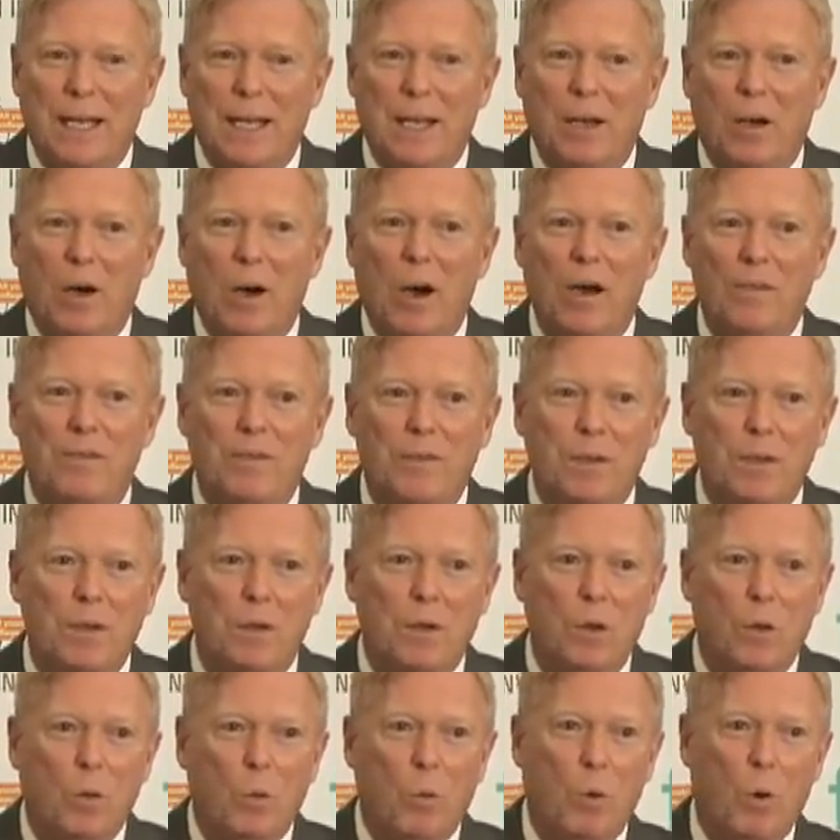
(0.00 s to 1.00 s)

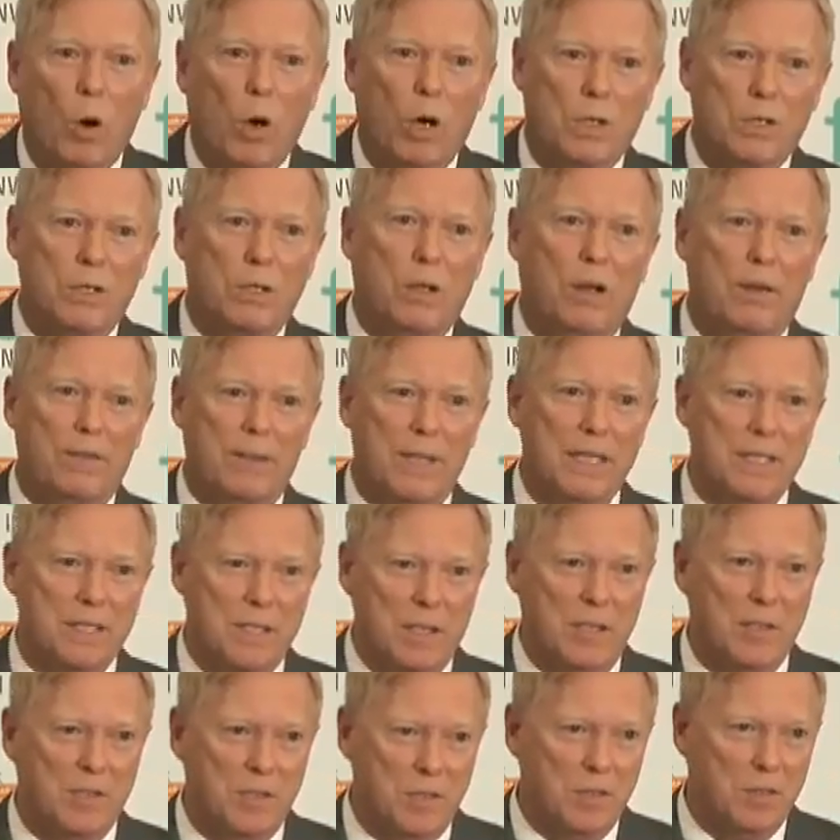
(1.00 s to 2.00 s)
often worked on these
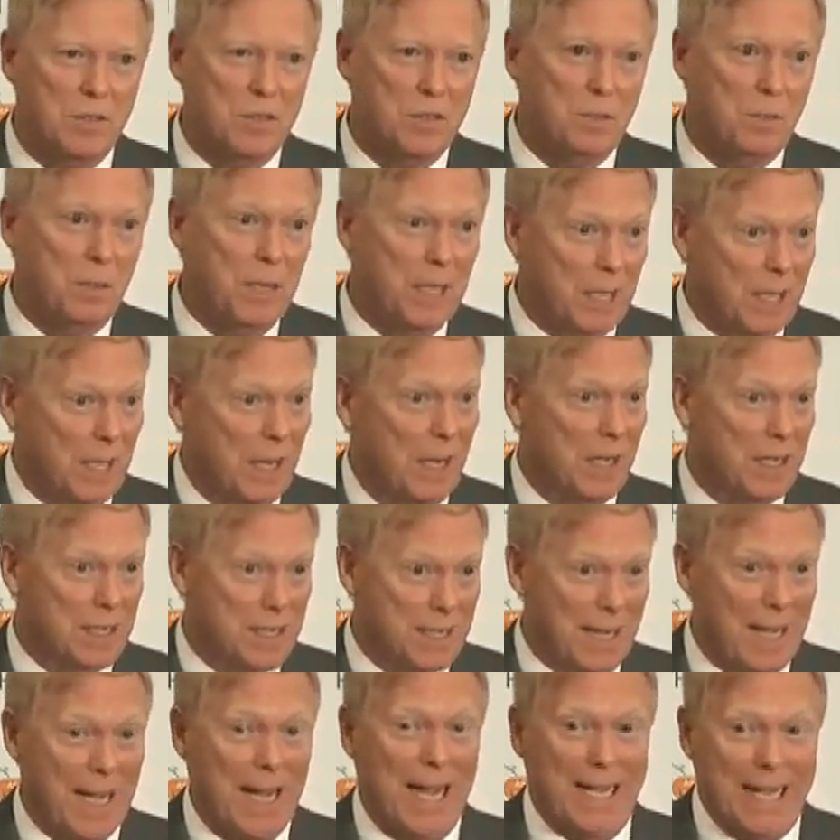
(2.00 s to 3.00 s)
issues
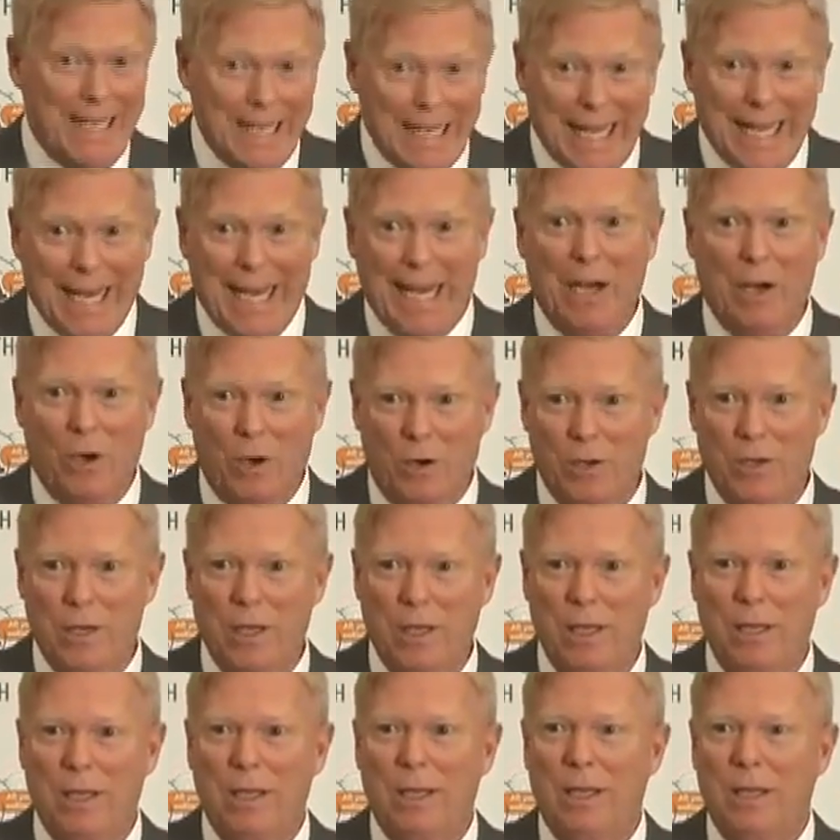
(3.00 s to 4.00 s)
because I
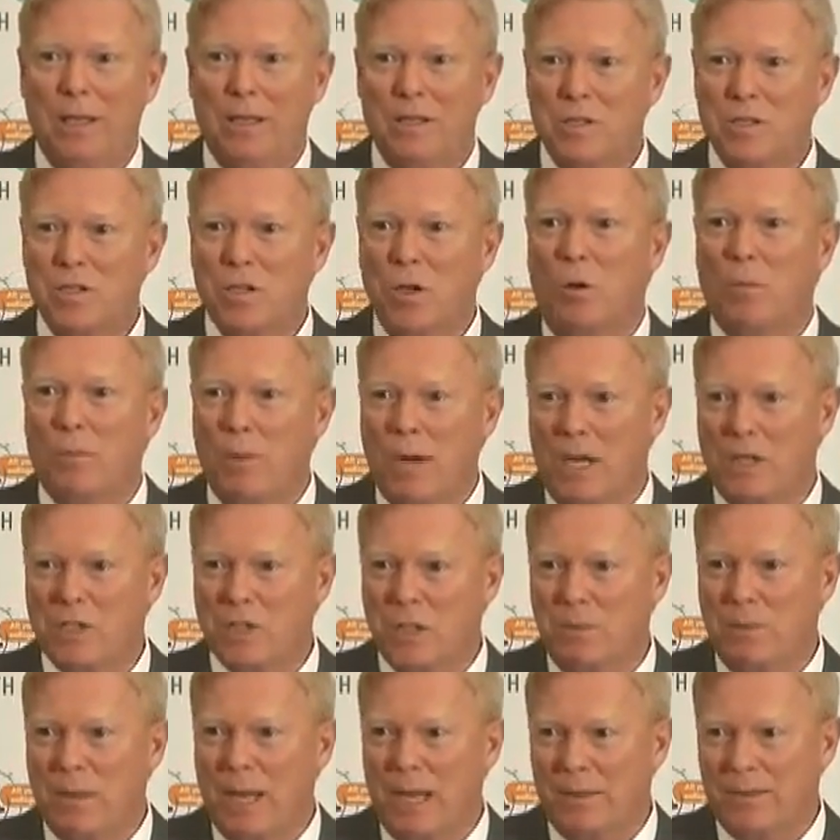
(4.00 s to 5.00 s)
cared so
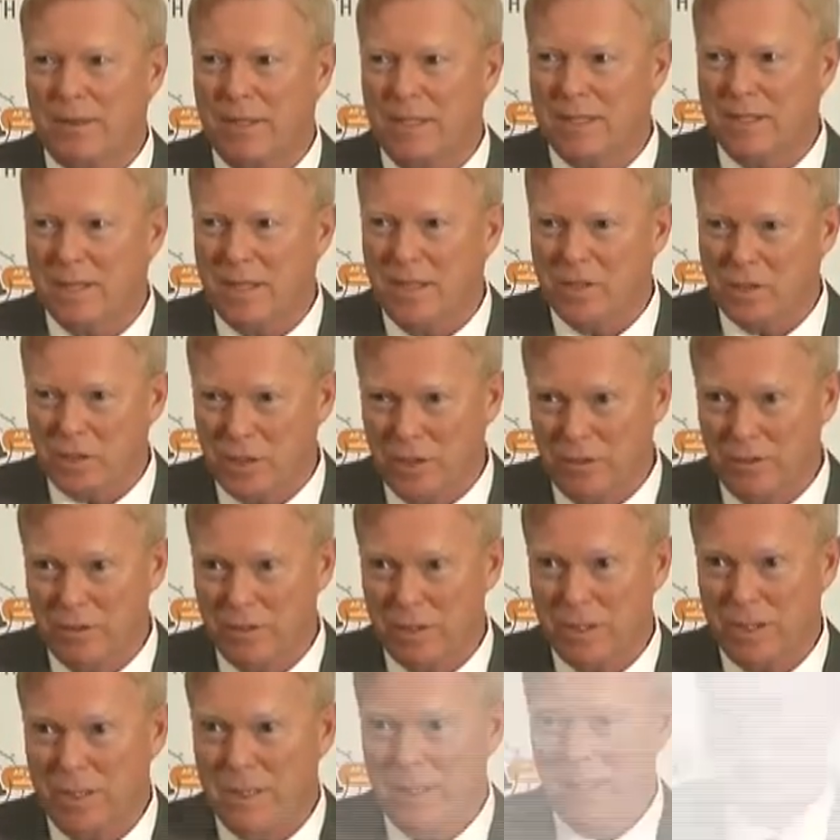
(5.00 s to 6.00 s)
much about these
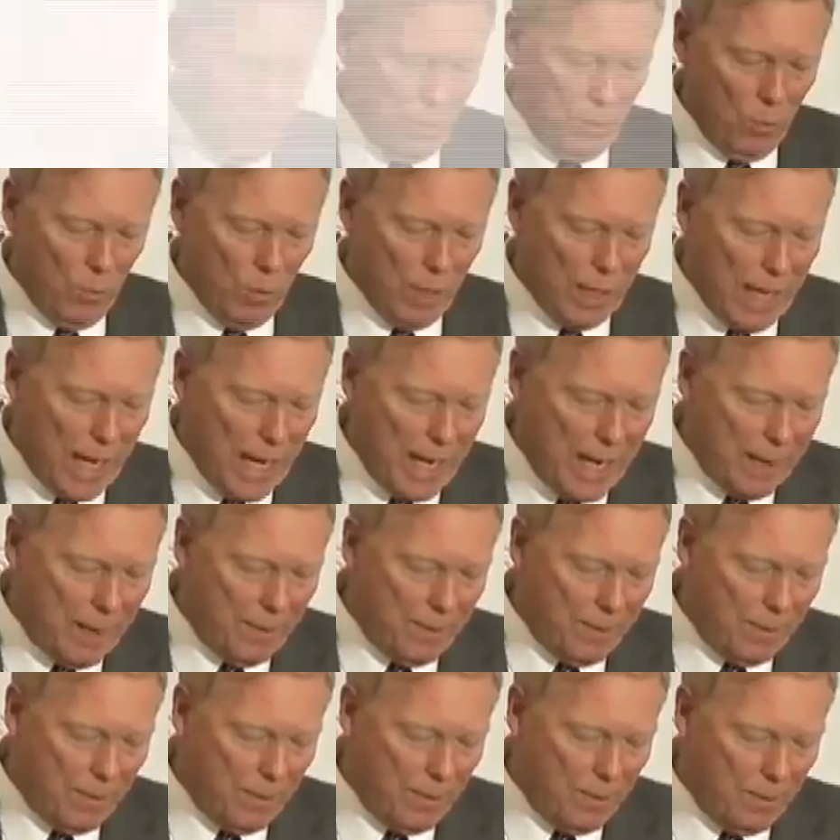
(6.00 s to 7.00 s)
issues. What I
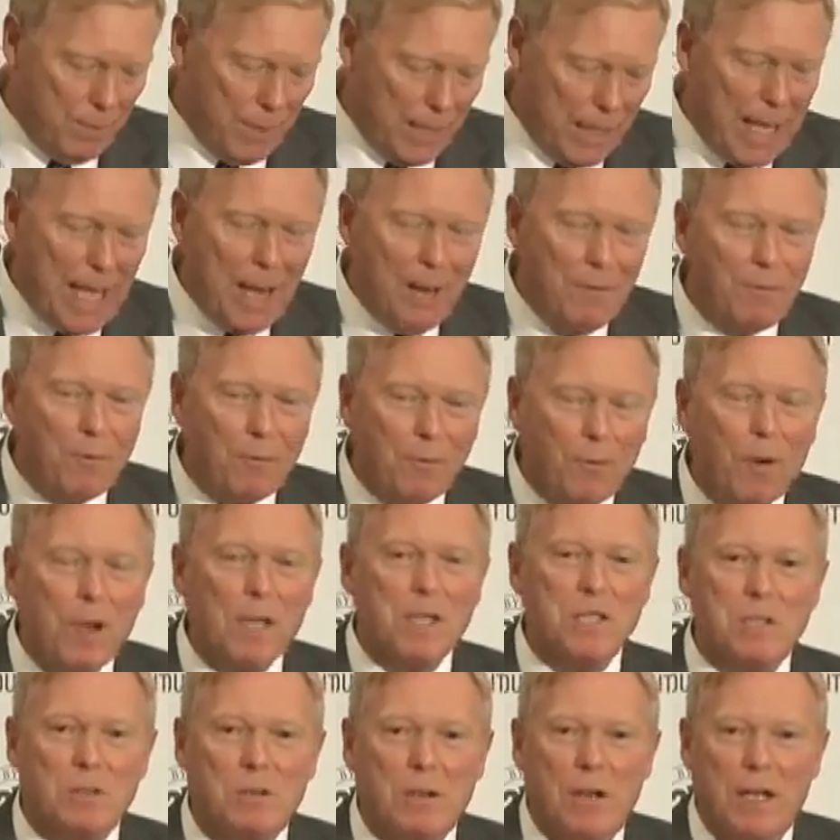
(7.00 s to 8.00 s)
became
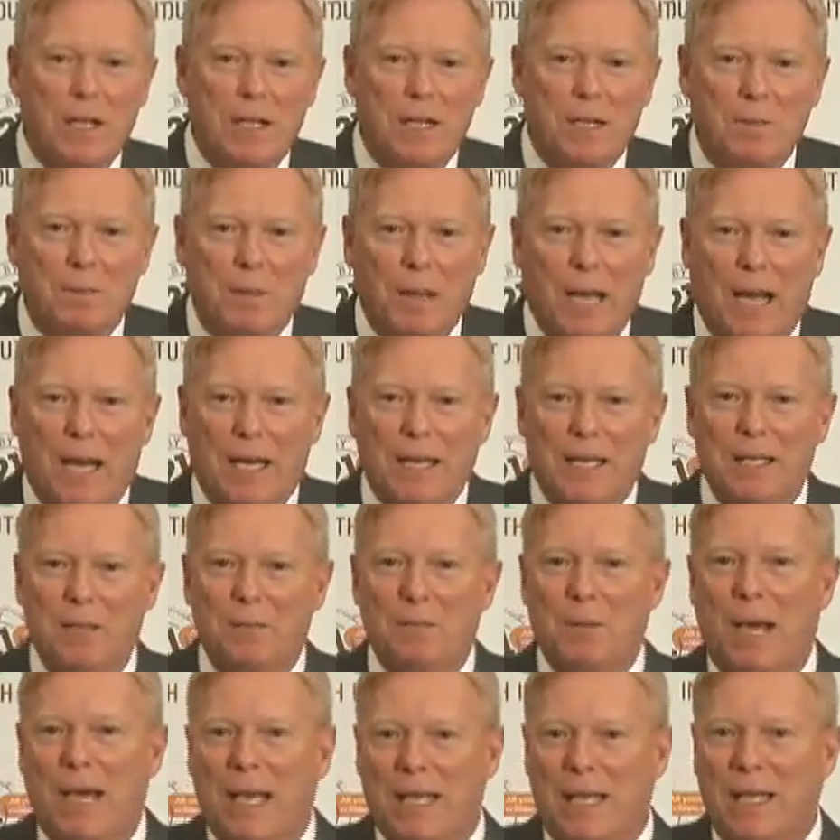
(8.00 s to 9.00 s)
frustrated about
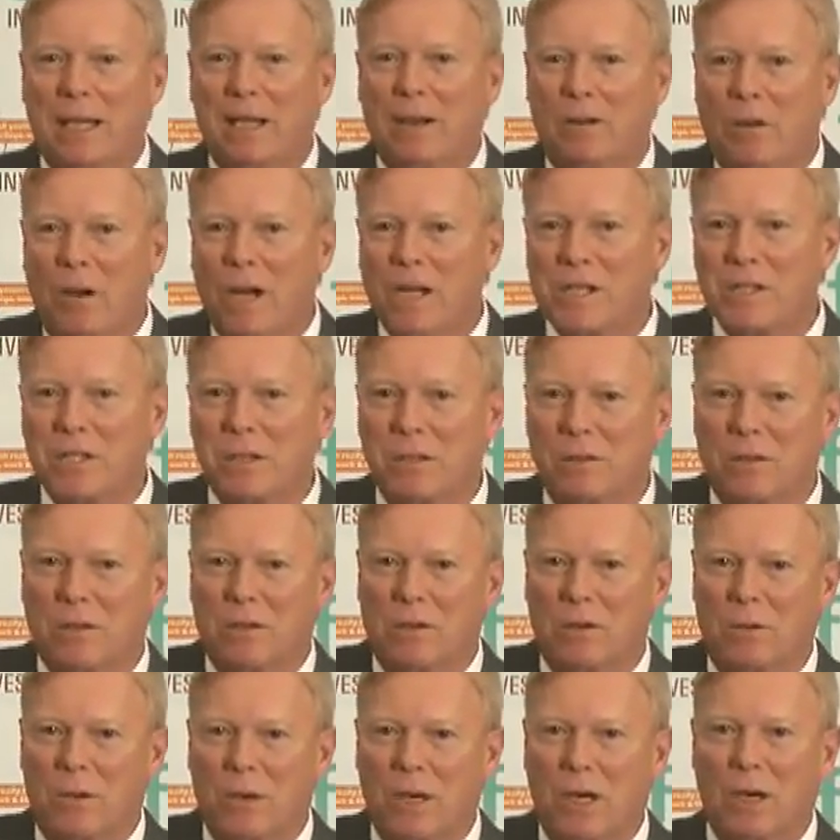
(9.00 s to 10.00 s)
in my congressional
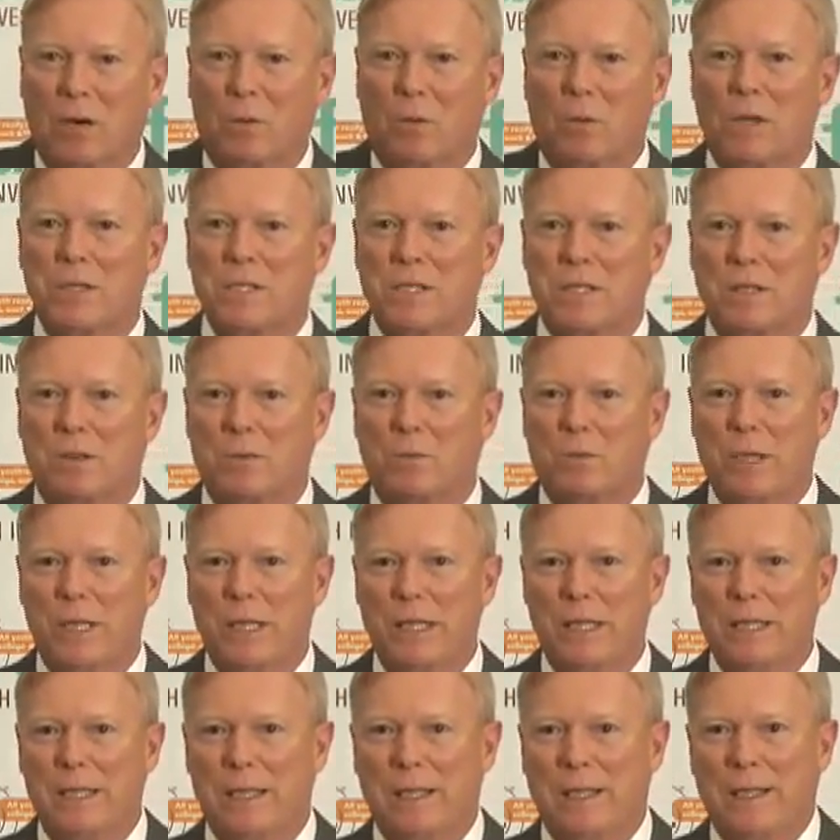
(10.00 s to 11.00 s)
career was that
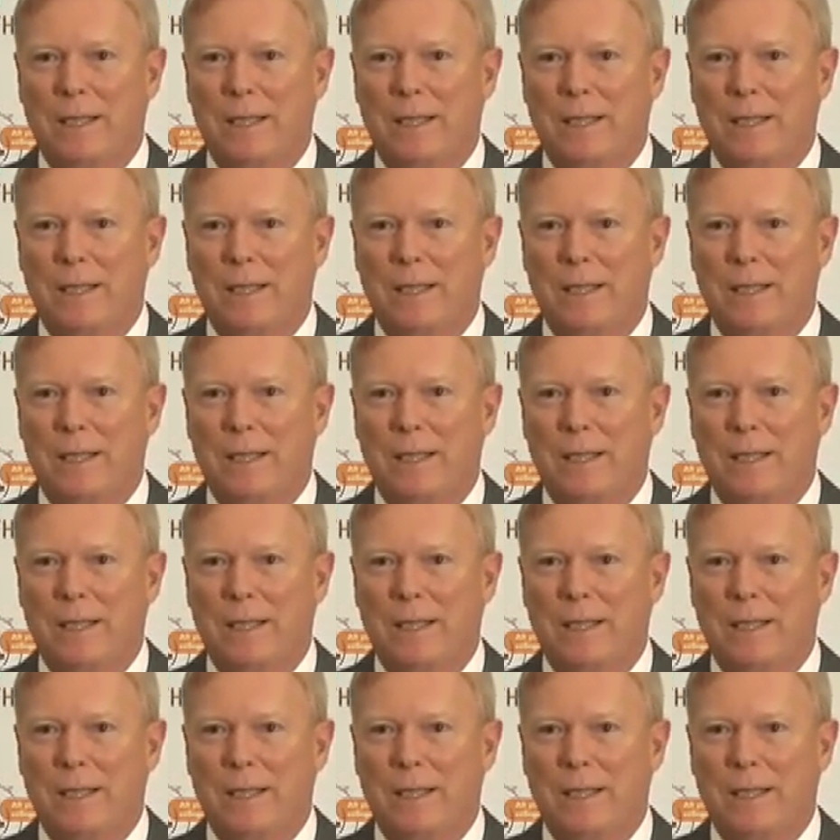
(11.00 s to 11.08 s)
we